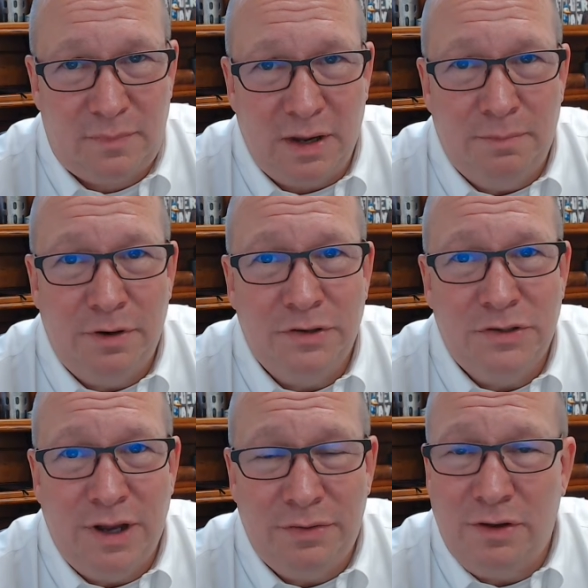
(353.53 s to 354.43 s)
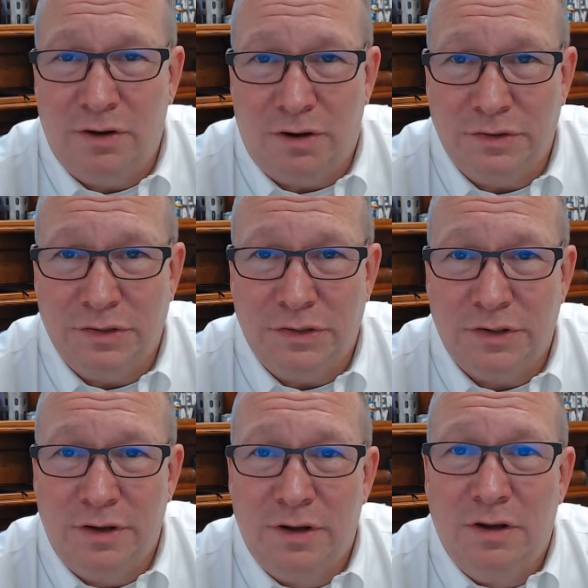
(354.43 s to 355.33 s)
because nothing causes
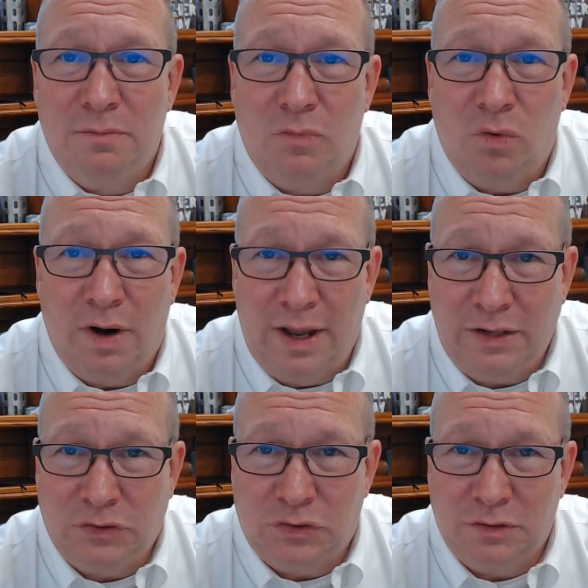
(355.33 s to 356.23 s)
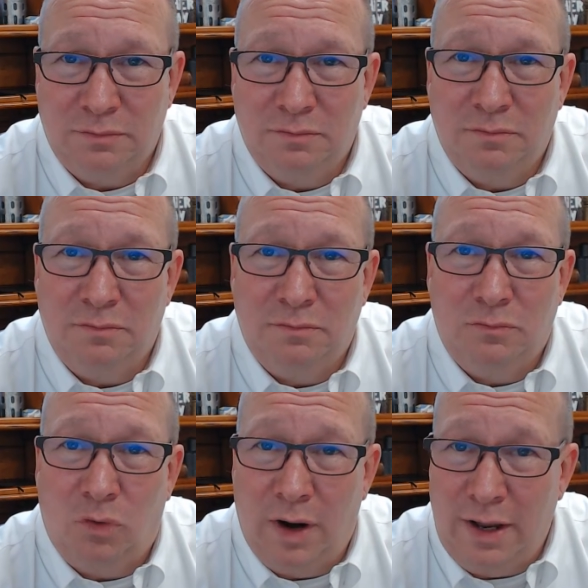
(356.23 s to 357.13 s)
more angst,
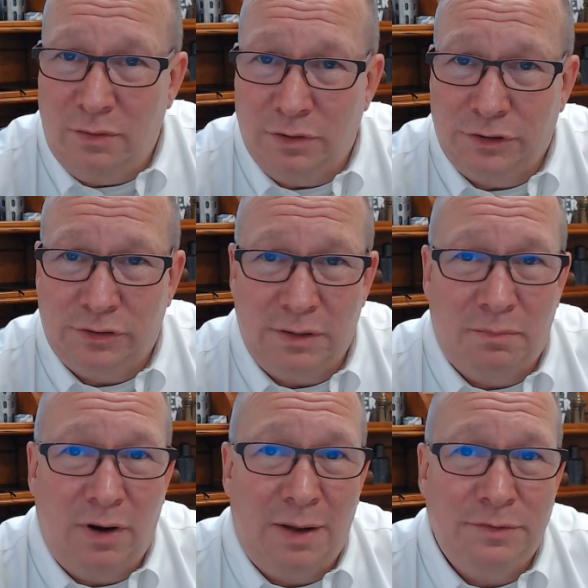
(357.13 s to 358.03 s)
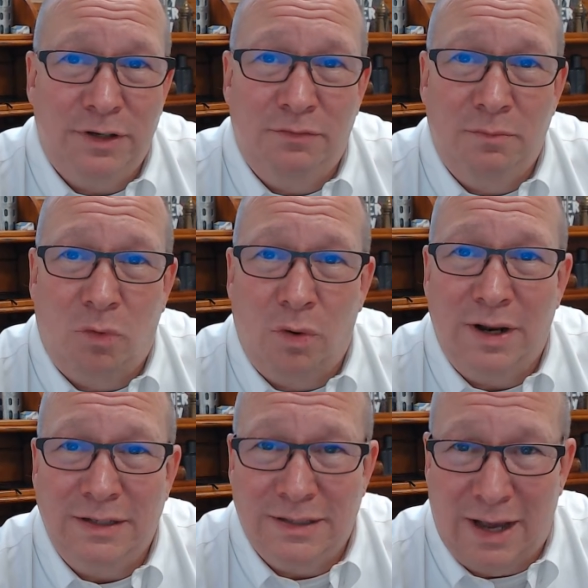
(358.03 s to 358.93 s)
more anguish, and perhaps even more
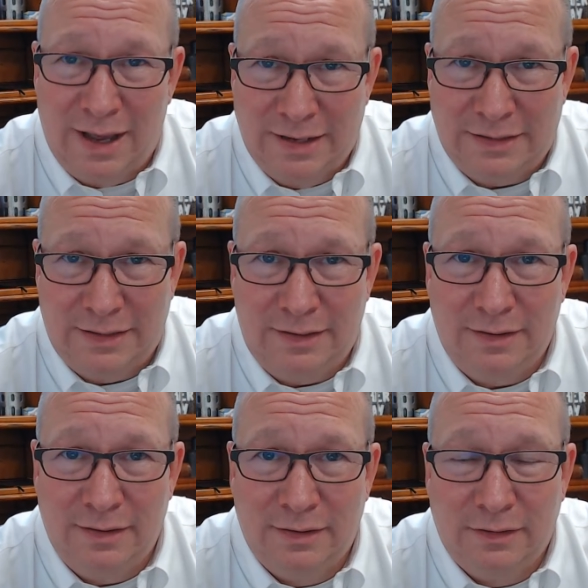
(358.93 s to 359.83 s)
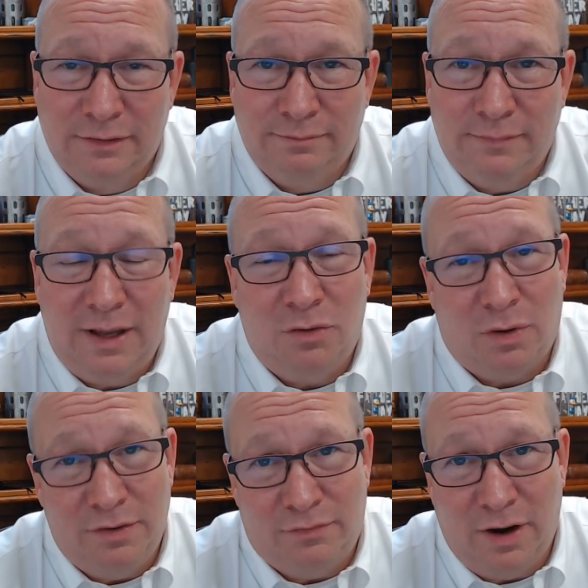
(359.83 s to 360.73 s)
anxiety. And
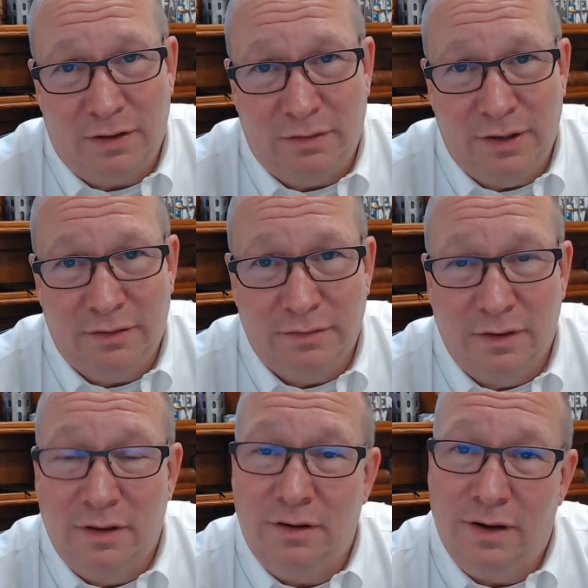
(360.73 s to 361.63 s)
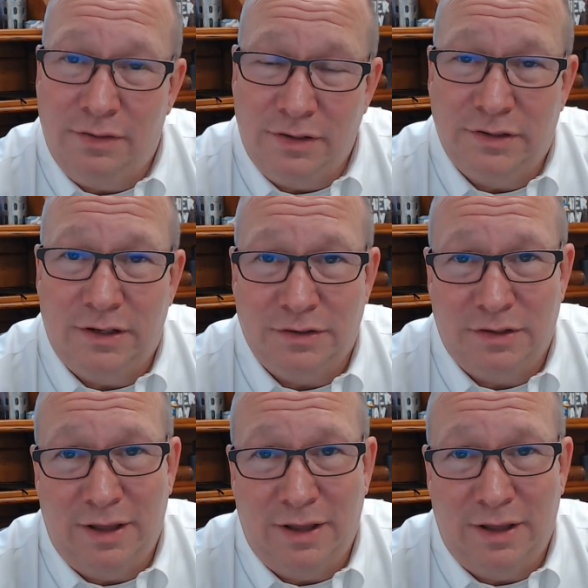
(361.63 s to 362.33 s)
quite frankly, nothing sells the